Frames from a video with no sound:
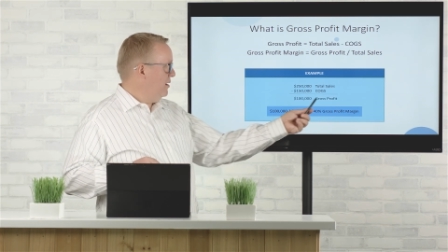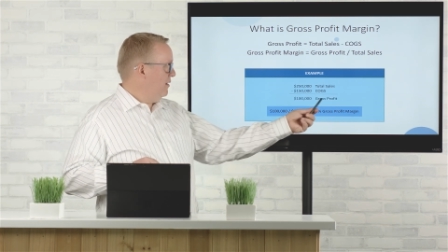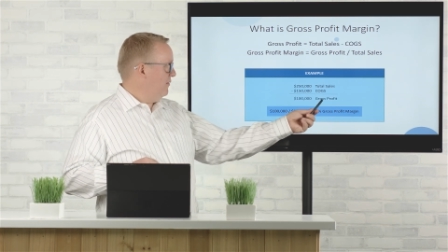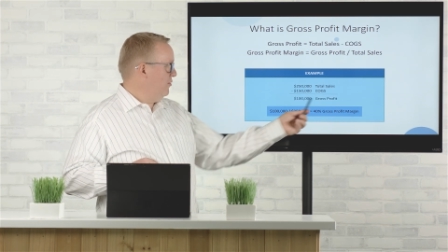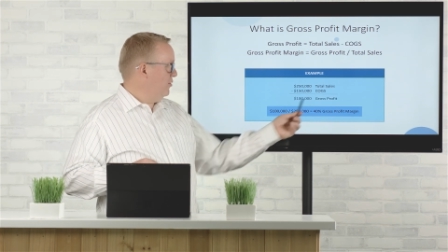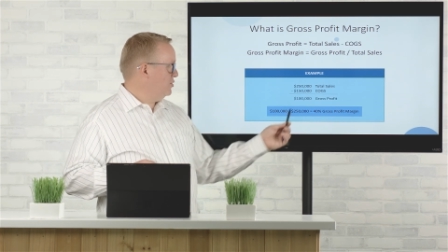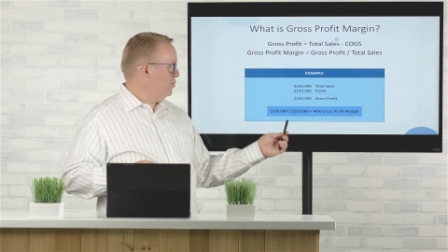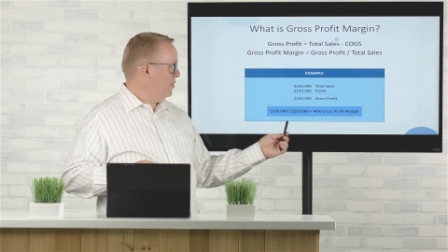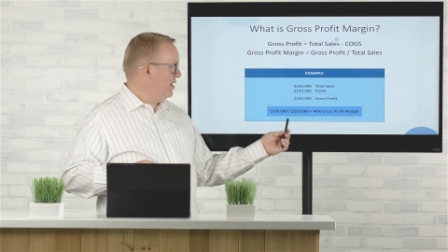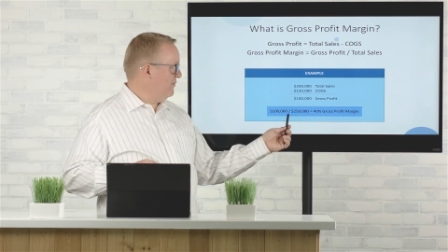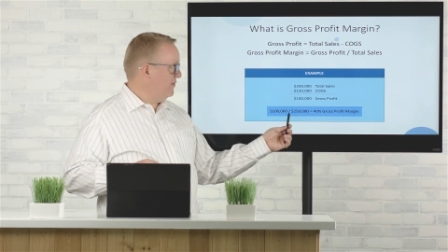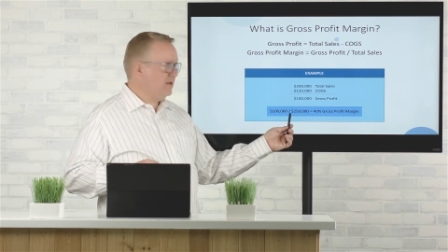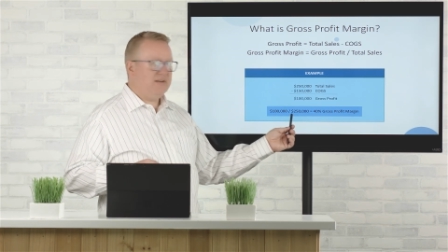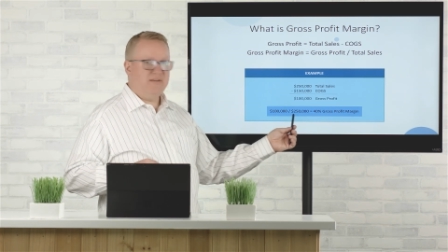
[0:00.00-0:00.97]
of gross
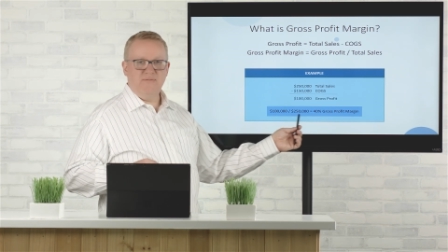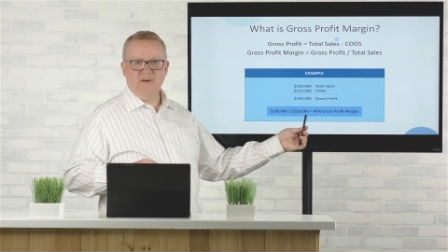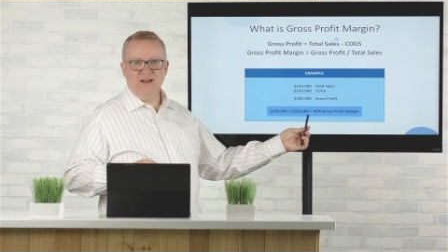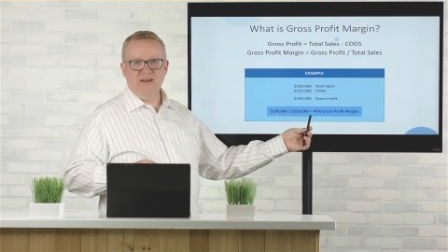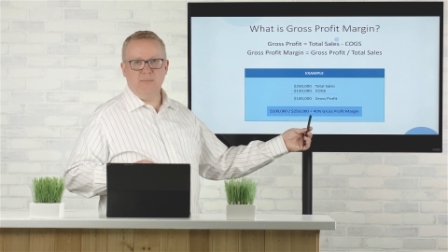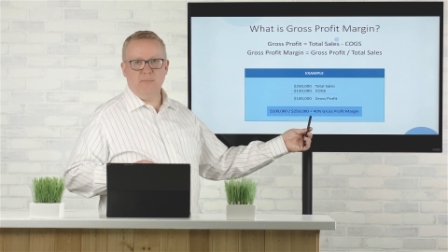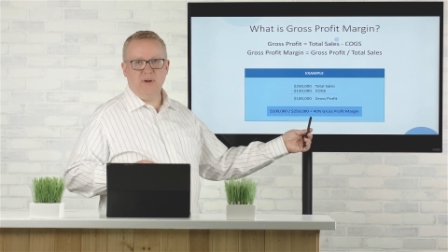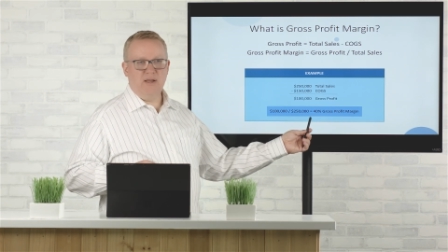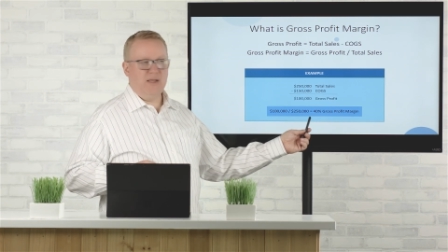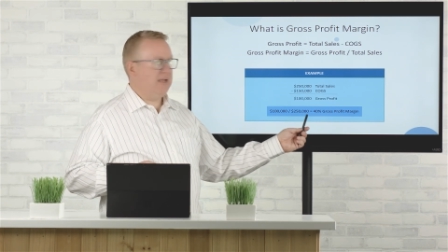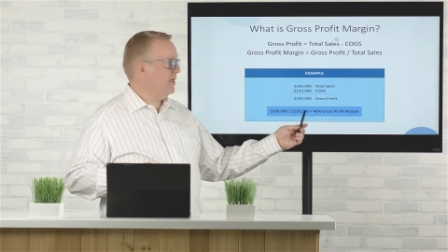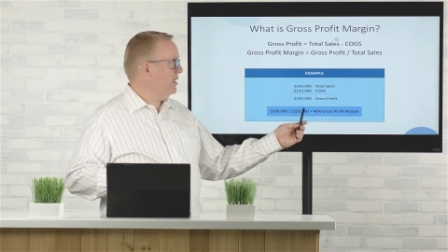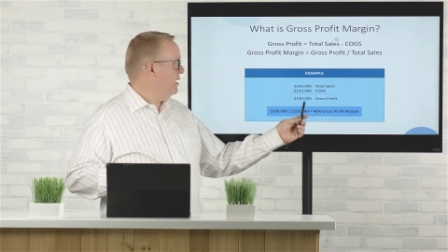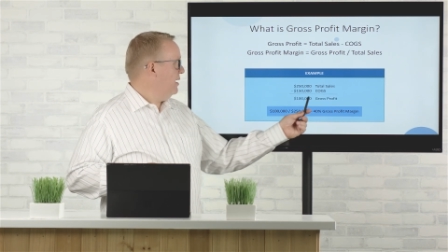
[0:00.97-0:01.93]
profit, divide it
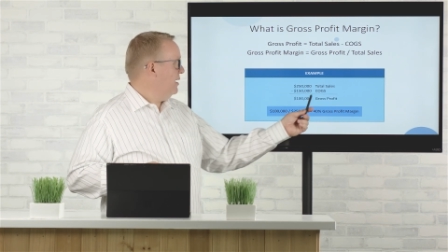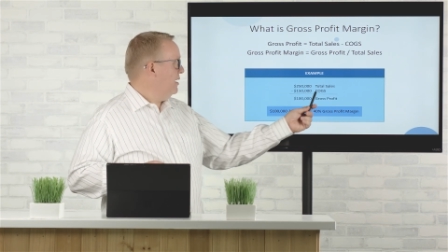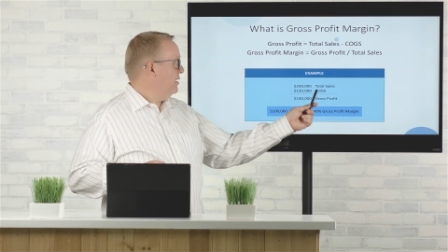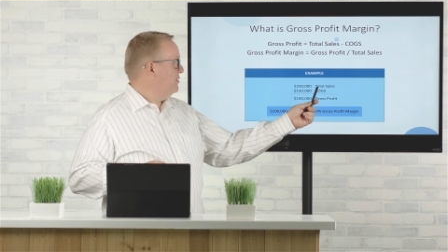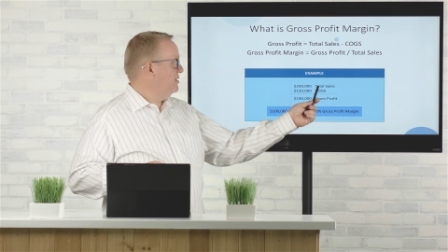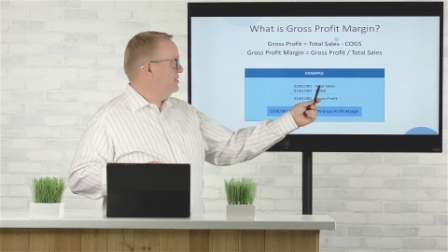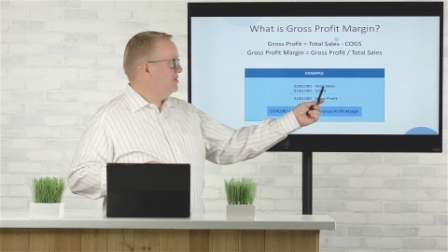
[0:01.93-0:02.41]
by the